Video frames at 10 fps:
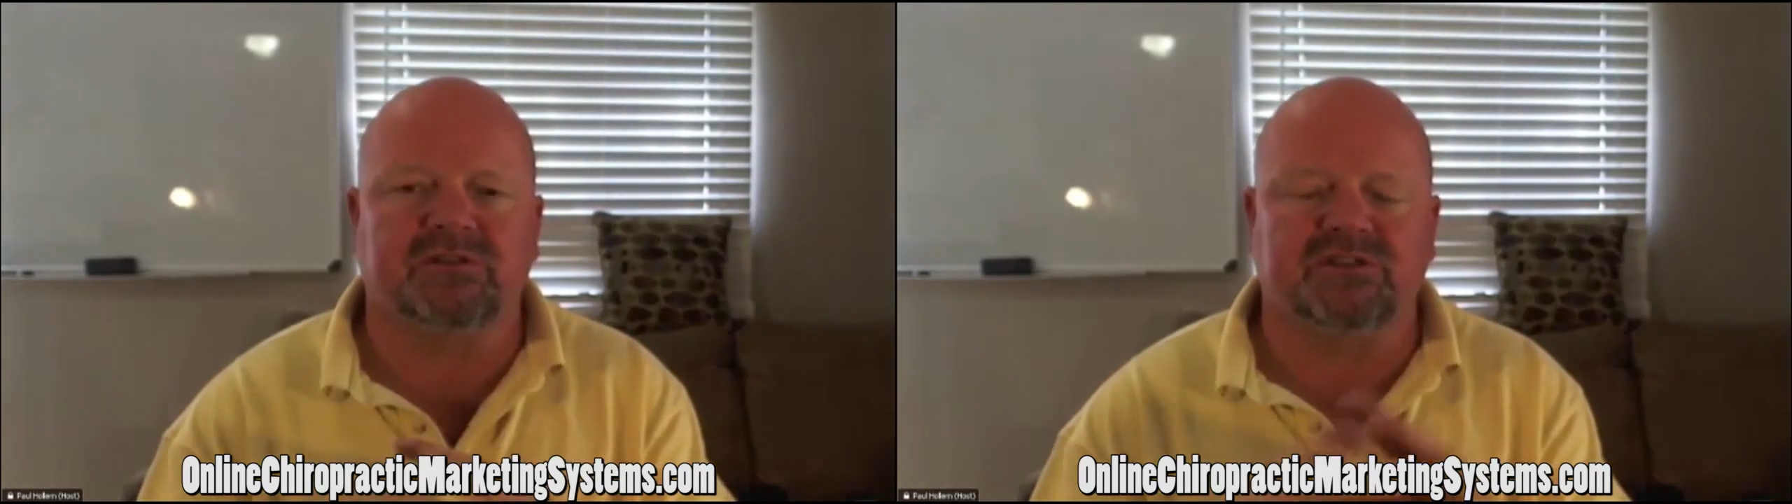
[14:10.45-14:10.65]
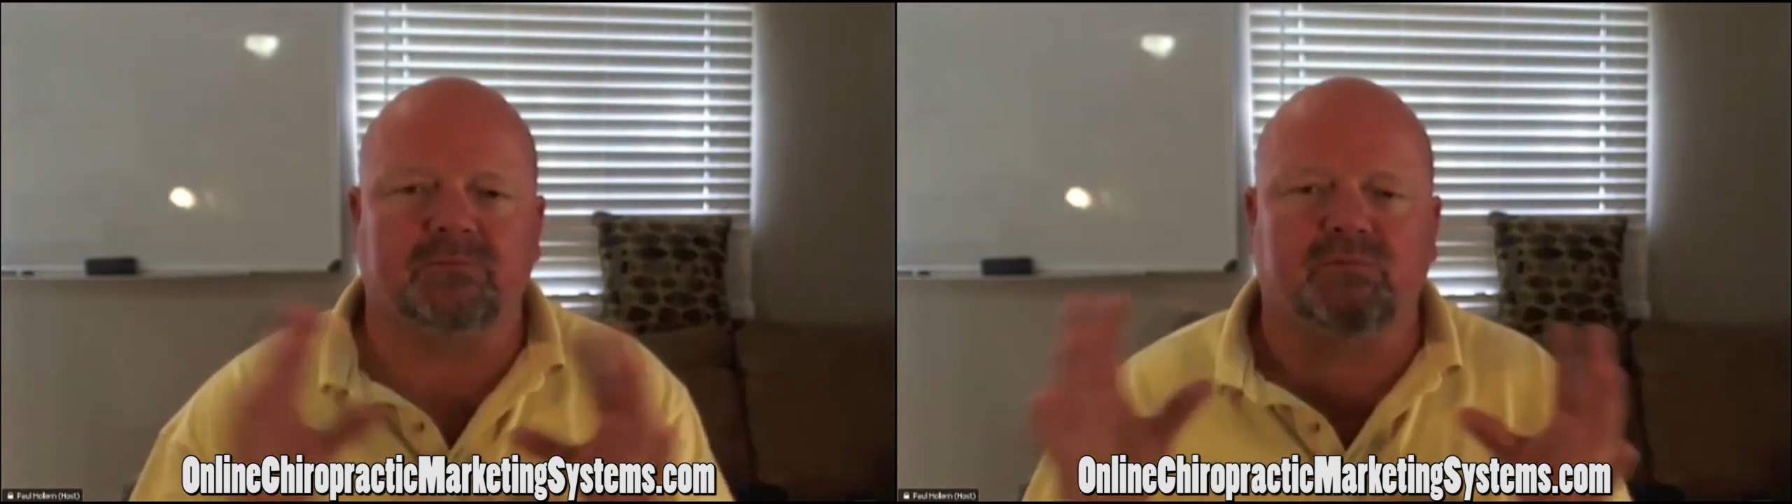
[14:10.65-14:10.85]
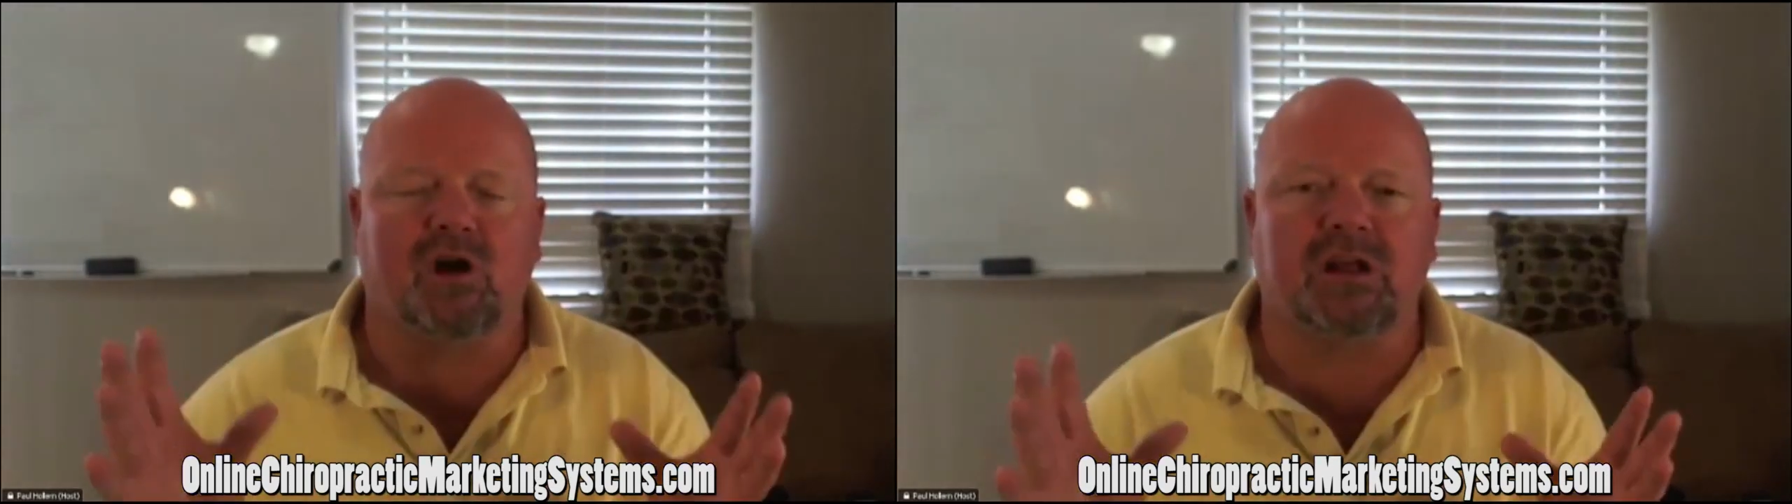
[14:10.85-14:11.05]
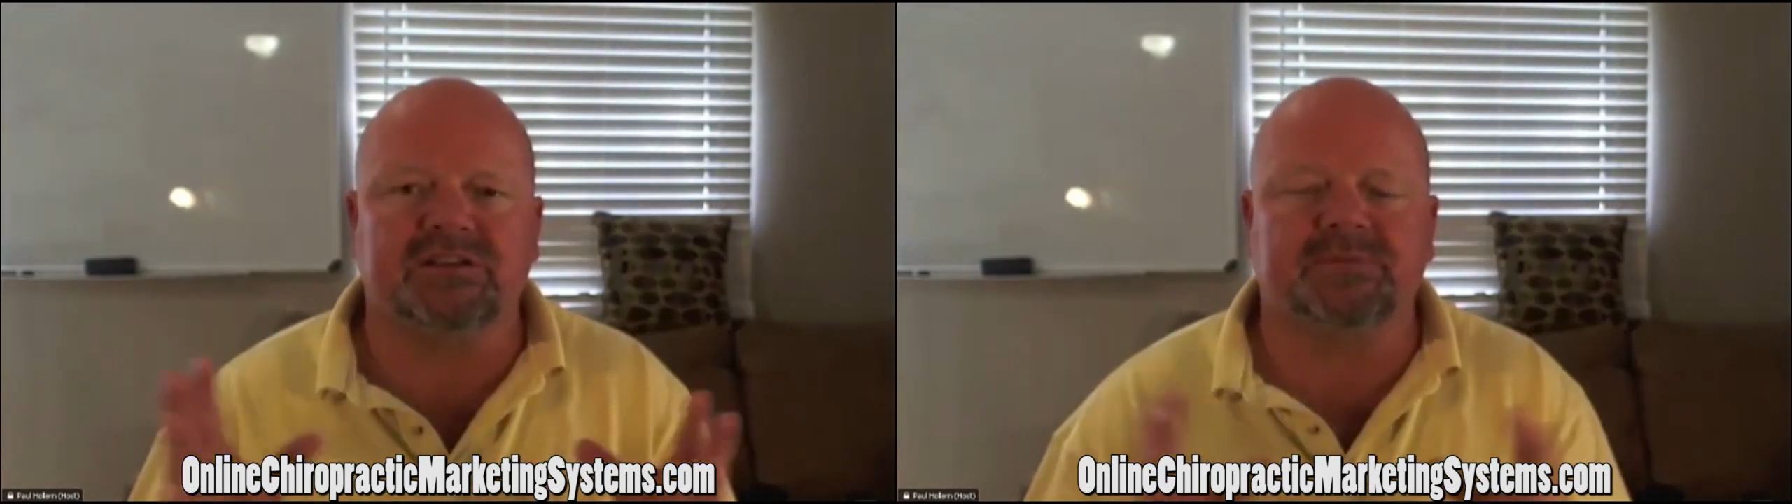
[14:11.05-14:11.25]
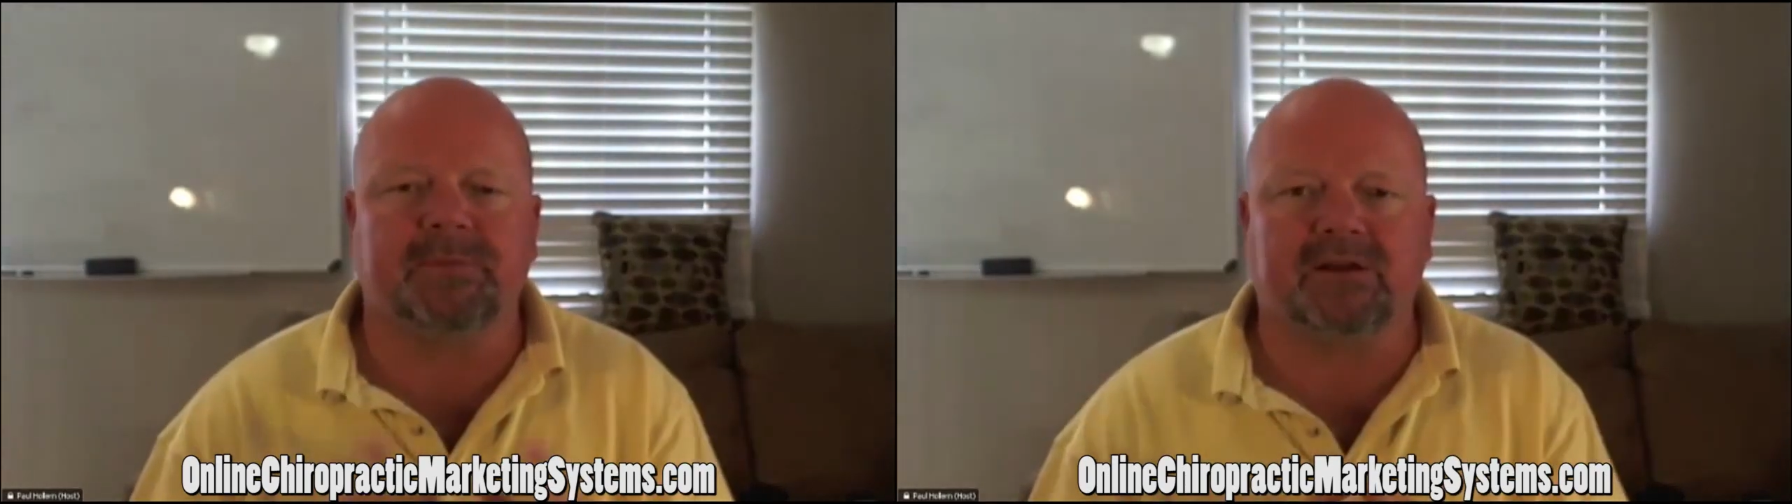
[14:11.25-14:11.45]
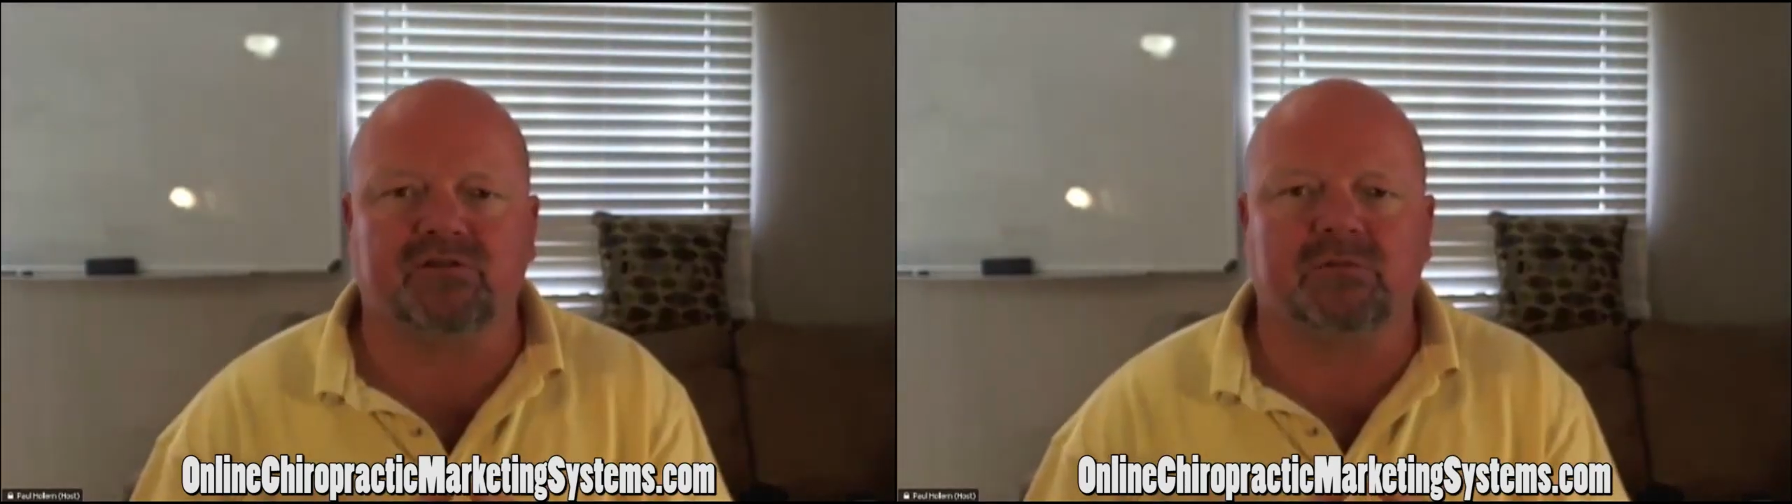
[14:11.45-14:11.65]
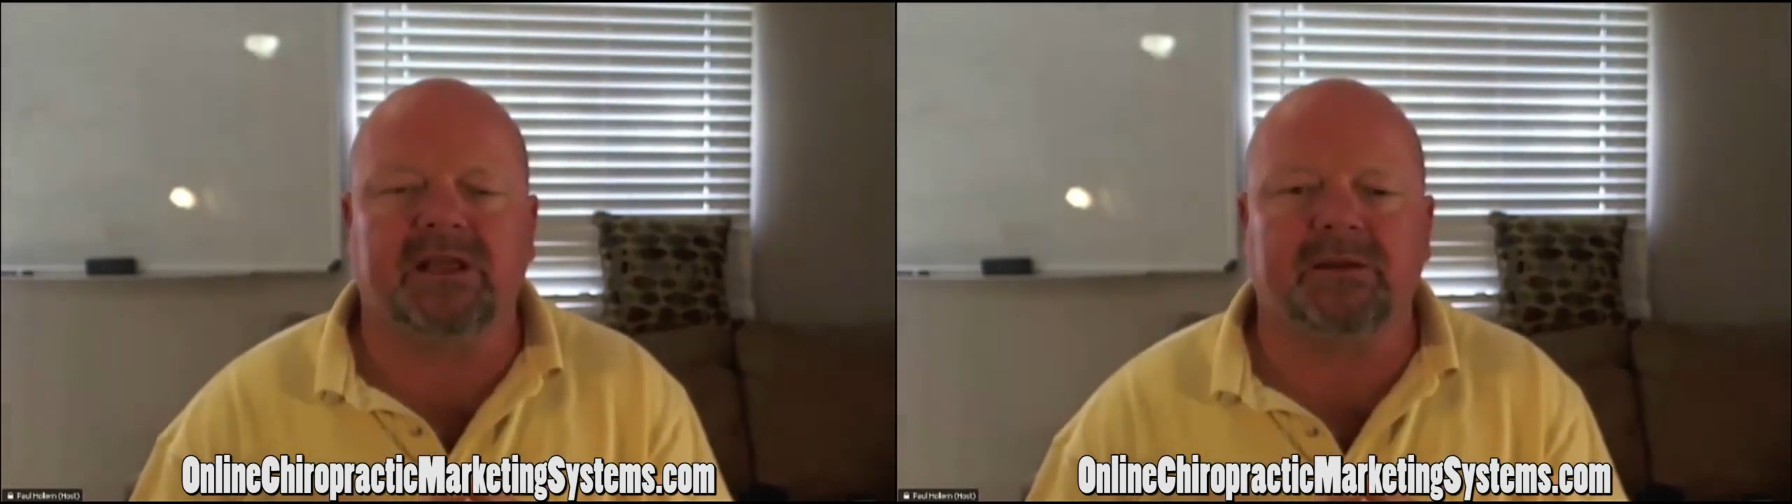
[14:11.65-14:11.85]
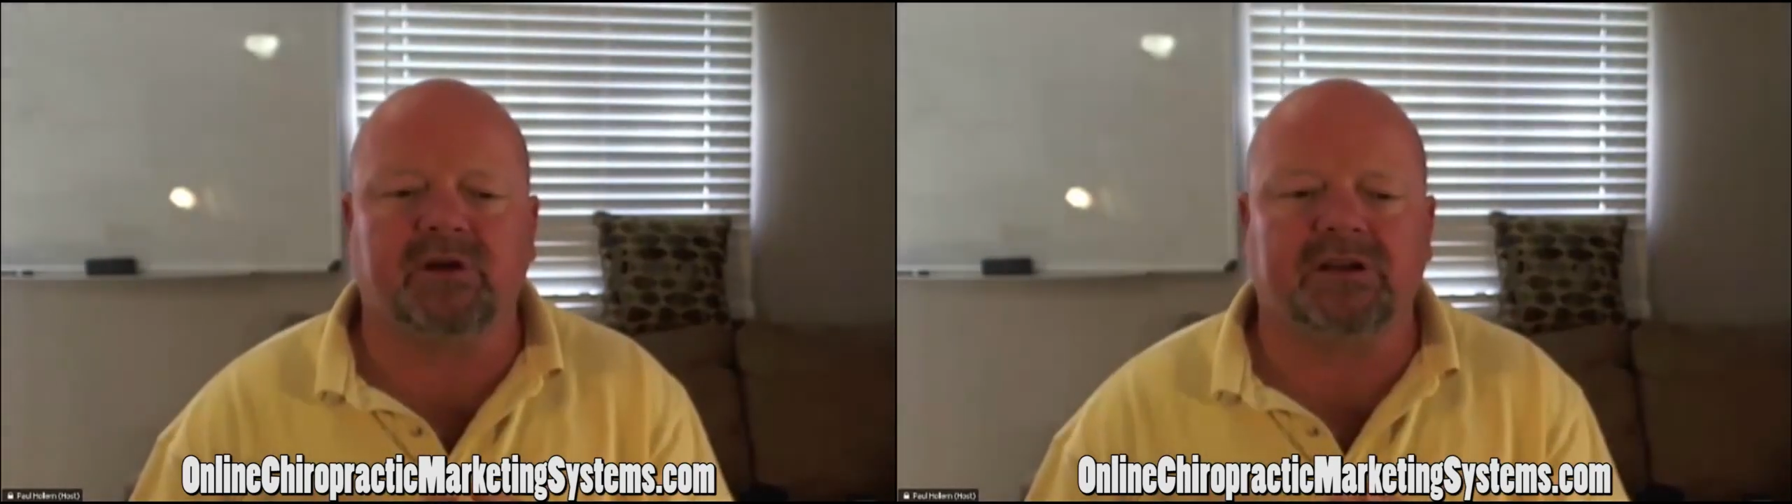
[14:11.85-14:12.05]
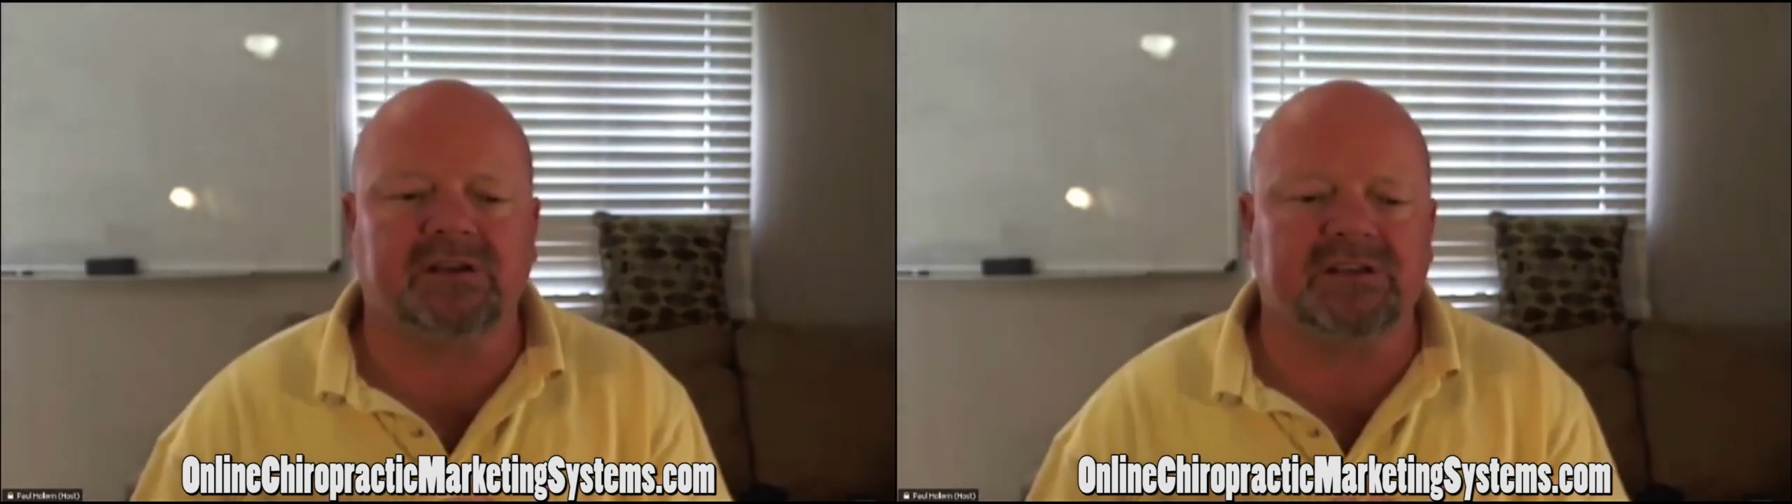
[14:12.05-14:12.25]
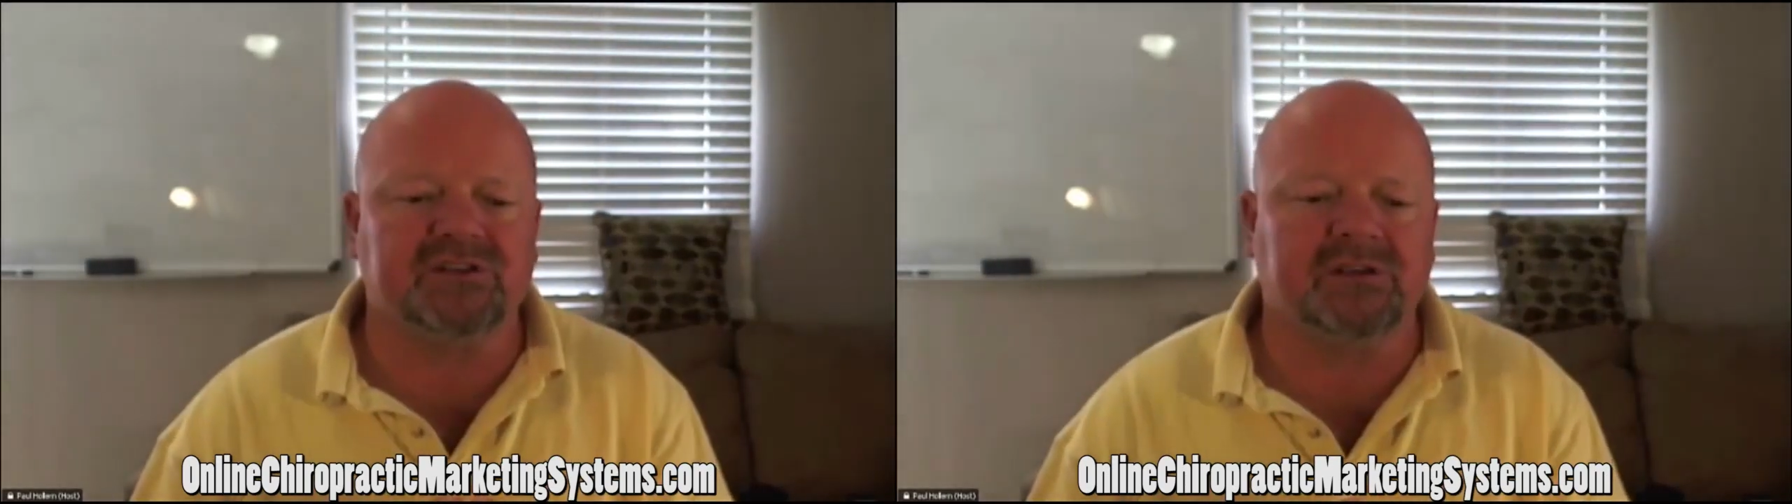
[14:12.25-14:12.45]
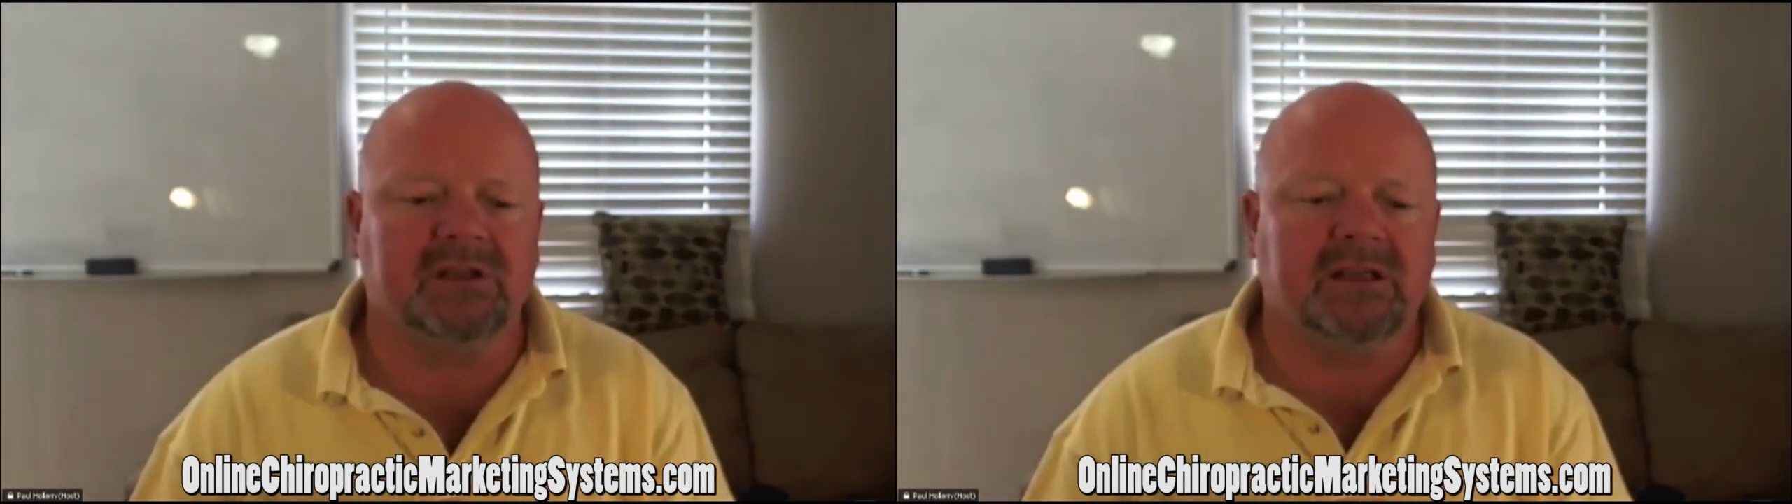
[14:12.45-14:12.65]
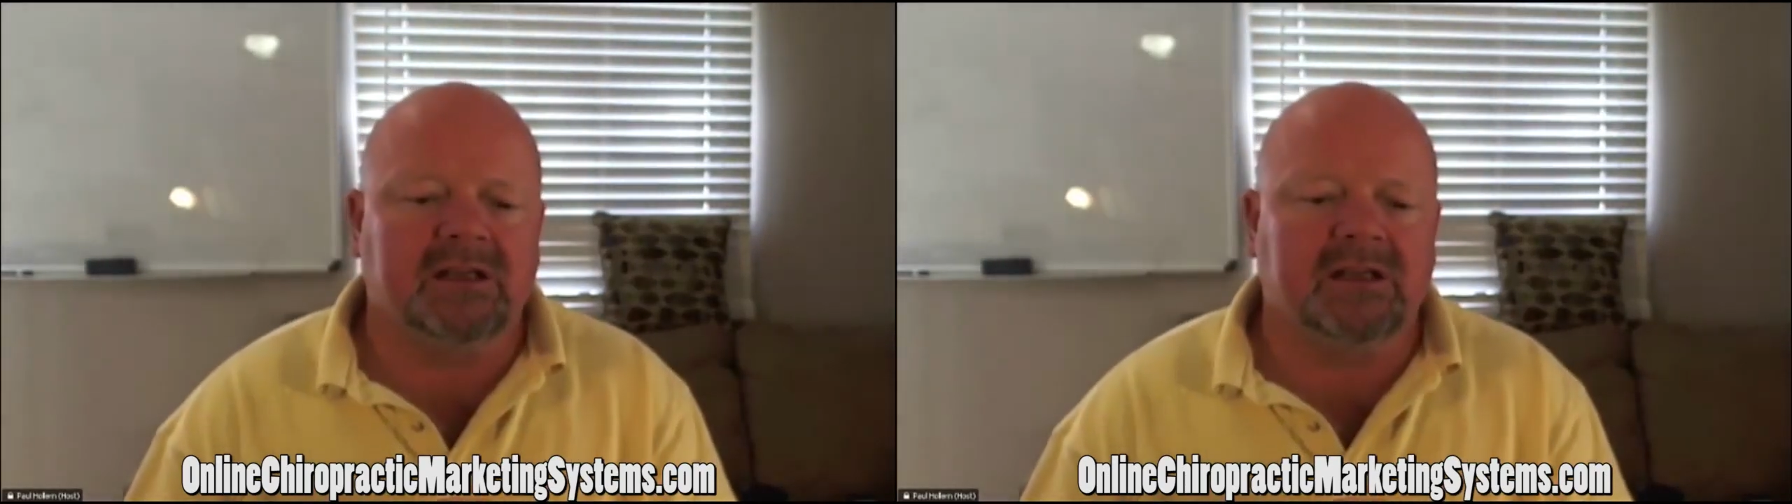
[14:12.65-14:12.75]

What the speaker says: just a broad spectrum name recognition.